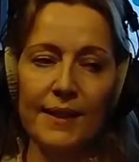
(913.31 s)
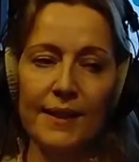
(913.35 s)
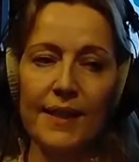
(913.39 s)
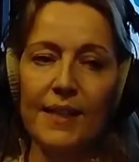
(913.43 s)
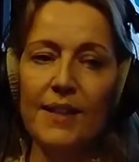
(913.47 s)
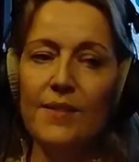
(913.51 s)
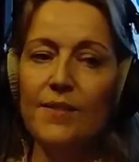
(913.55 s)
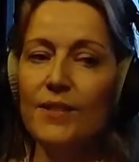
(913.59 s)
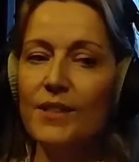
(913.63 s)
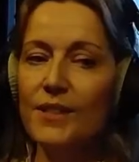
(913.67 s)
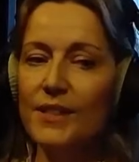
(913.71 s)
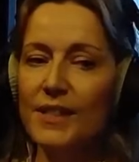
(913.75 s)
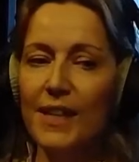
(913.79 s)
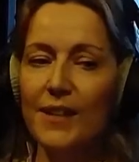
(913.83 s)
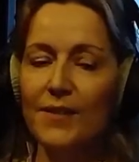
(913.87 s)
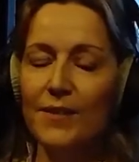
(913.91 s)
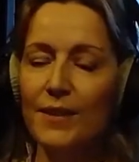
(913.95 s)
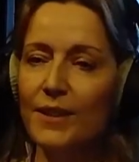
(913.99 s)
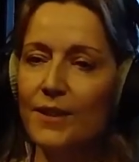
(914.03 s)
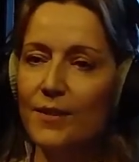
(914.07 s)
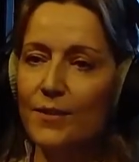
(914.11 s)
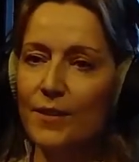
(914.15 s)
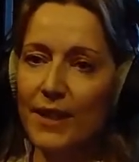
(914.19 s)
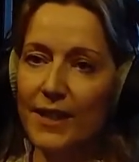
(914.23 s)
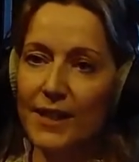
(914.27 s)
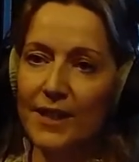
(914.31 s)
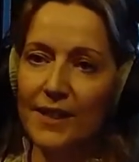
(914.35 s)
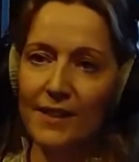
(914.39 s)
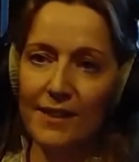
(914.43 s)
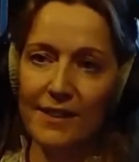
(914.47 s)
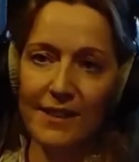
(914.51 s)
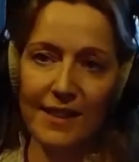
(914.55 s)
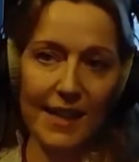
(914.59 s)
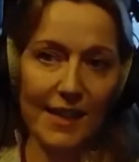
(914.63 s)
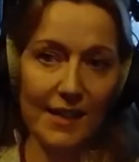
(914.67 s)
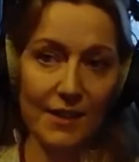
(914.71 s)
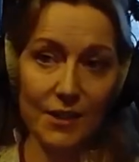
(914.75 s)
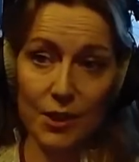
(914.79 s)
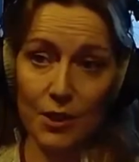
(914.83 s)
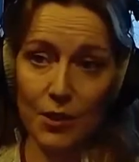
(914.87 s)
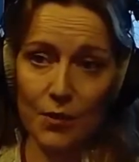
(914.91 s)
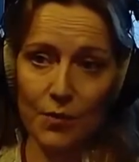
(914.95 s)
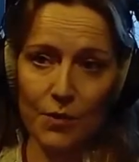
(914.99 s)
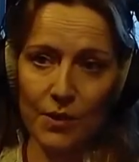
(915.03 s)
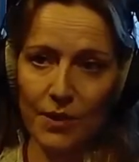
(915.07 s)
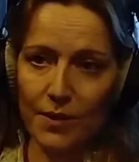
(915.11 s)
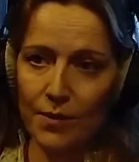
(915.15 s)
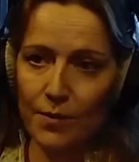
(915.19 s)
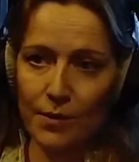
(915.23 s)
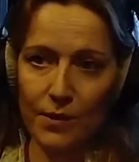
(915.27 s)
even just having a regular catch up
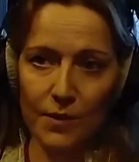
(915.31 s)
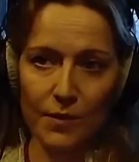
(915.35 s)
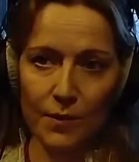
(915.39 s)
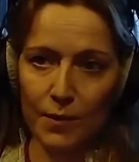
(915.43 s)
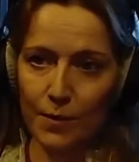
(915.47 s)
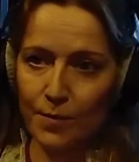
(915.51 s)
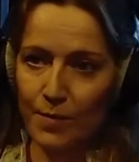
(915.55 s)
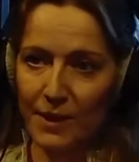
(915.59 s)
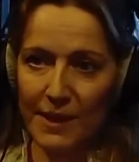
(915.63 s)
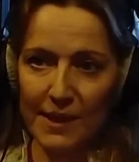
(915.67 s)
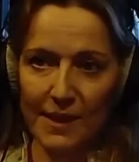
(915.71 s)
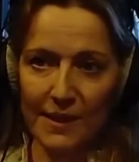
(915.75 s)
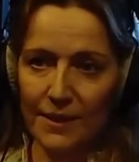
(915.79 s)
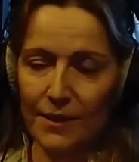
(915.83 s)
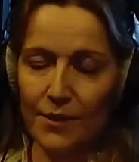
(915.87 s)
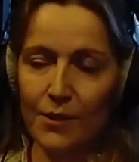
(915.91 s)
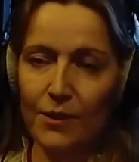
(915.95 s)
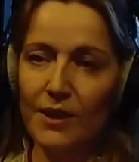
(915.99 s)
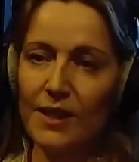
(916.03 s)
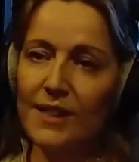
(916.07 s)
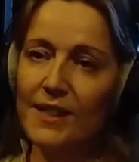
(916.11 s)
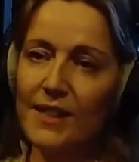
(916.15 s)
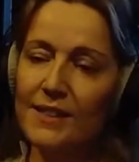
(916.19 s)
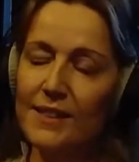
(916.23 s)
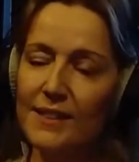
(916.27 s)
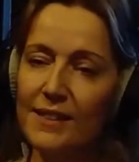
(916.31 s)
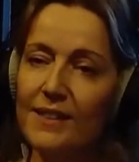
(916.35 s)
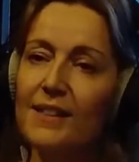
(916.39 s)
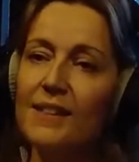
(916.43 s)
with one of your business colleagues.